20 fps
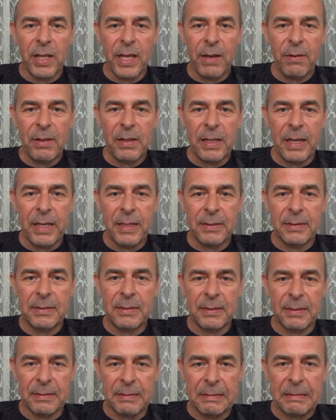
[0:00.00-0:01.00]
level, and
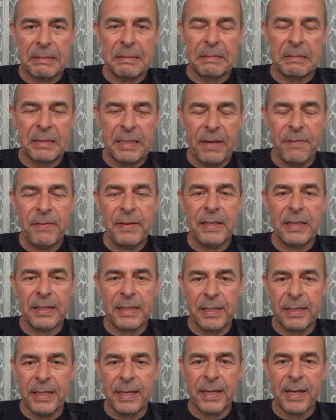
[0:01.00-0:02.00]

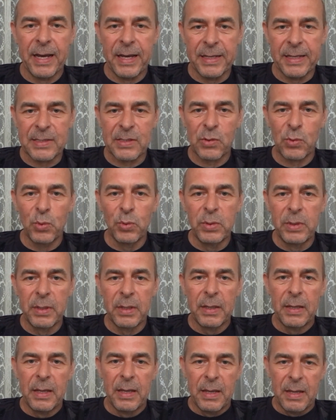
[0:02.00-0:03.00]
definitely the guys could
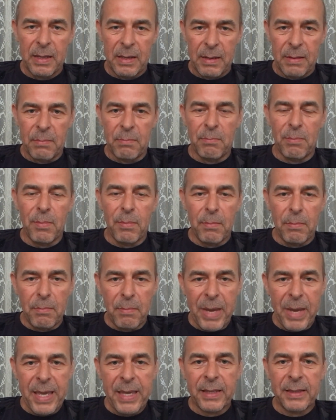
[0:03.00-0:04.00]

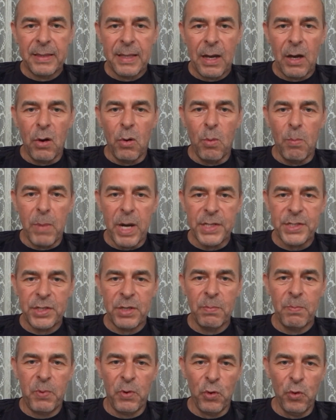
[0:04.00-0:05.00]
make now
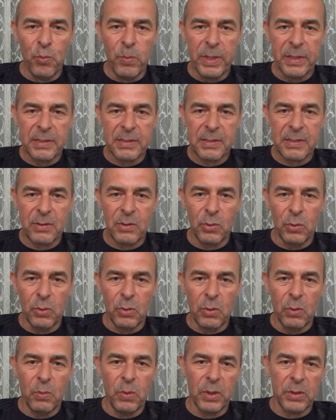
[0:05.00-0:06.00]
much improvements to
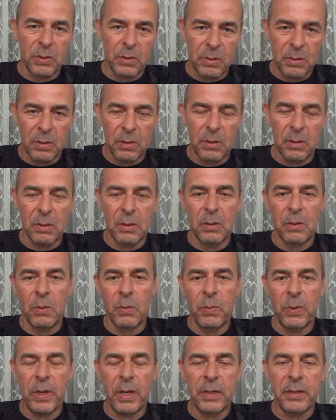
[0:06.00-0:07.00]
what
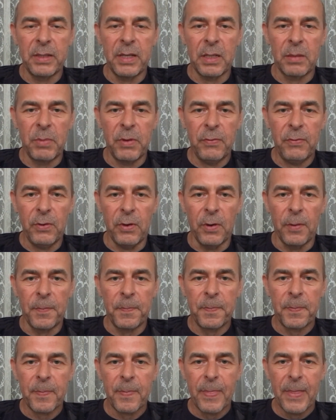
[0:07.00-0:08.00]
were done before.
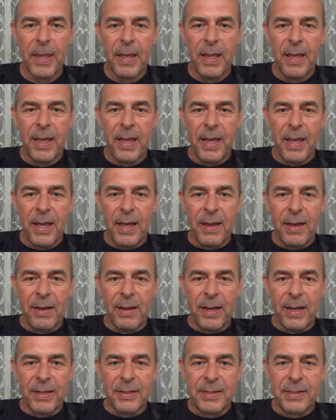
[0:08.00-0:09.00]

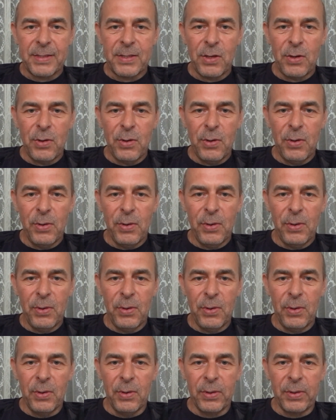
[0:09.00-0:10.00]

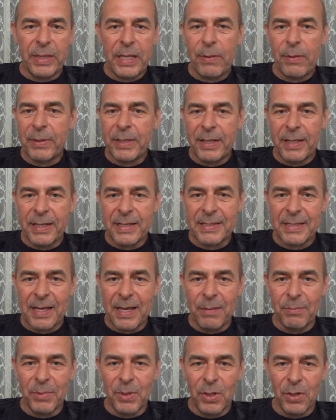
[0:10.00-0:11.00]
So nevertheless,
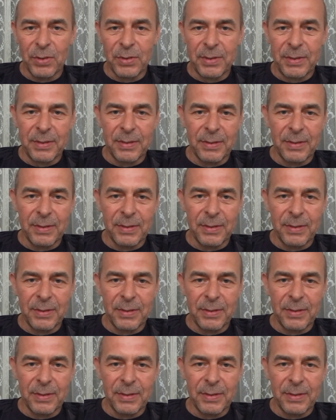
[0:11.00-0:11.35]
I'm not